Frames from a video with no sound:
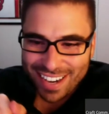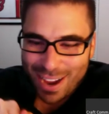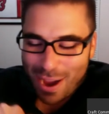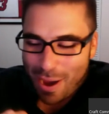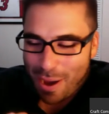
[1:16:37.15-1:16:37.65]

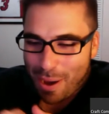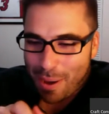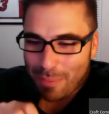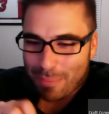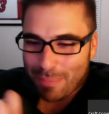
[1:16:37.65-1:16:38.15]

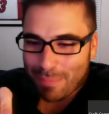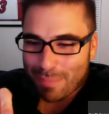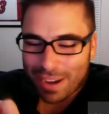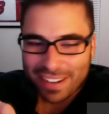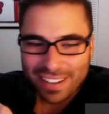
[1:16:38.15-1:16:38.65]
Um,
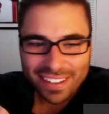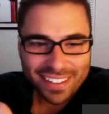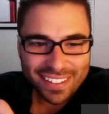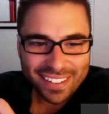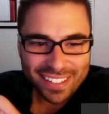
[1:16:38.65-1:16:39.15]
but
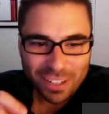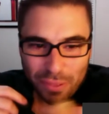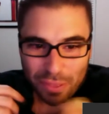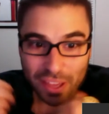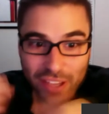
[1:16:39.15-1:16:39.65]
you
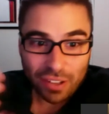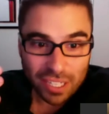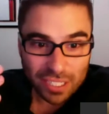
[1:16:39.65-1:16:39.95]
thank you guys